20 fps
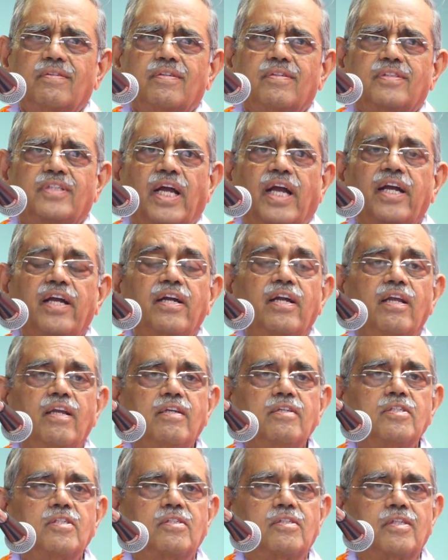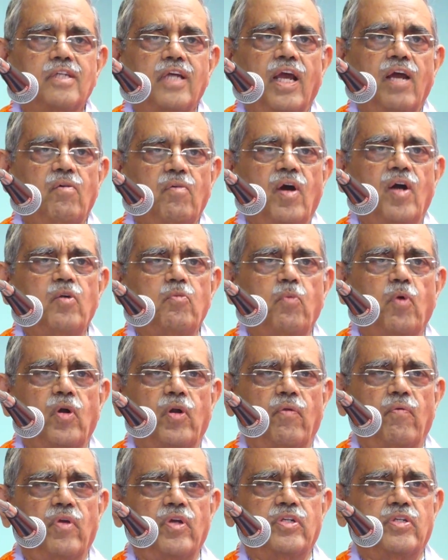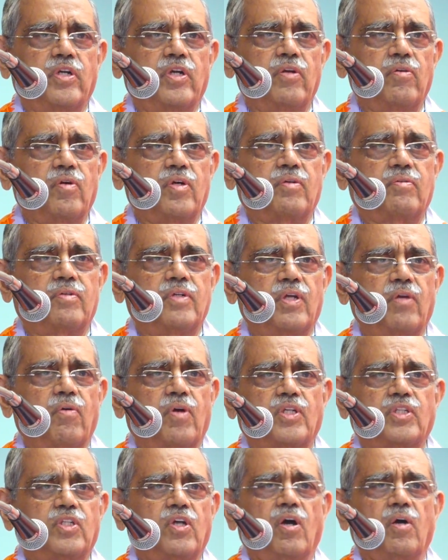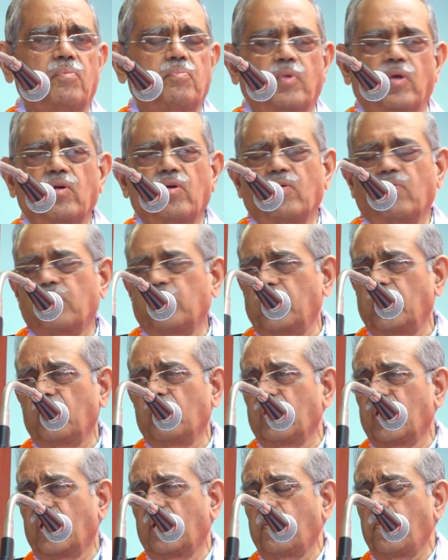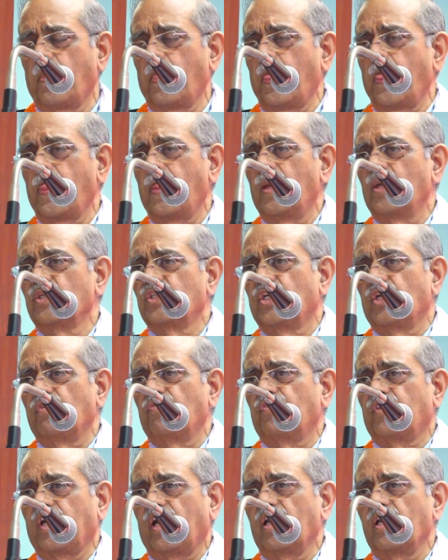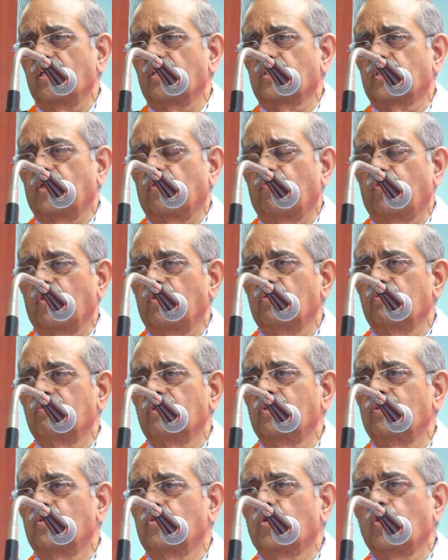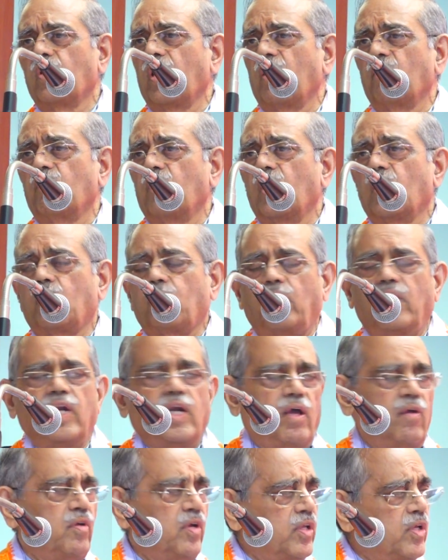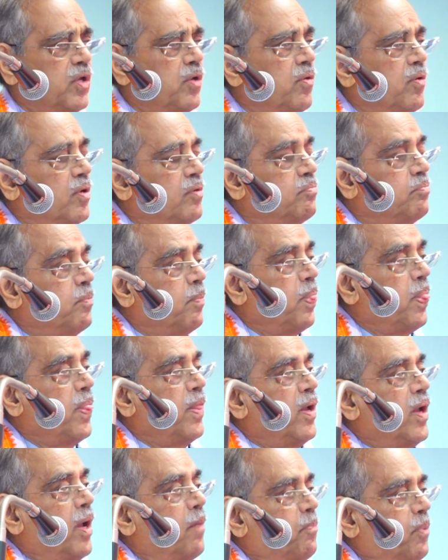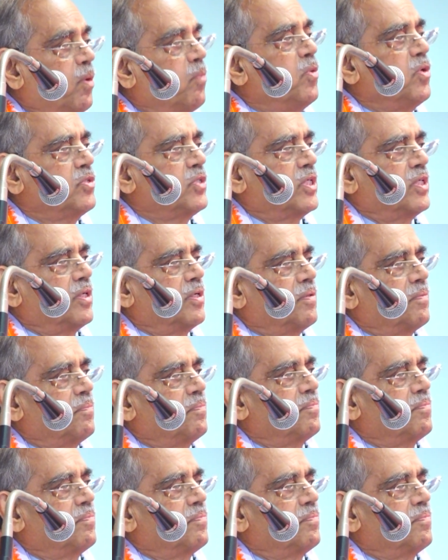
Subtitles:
Second is award motivation. Your job, your chief tells if you do your work well, I will give you a promotion.